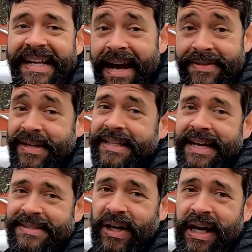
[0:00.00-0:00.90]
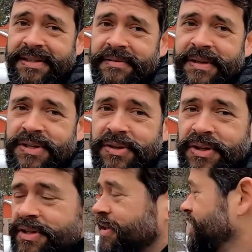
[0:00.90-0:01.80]
I think that's awesome that you
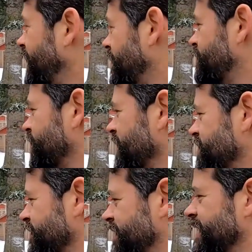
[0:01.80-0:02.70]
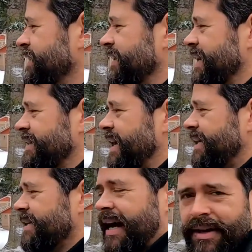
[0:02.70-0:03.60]
could upgrade your vehicle like
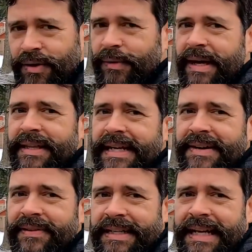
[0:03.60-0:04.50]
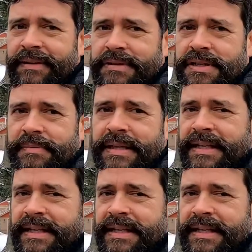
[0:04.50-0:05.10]
that. I don't know why they never did it, which is my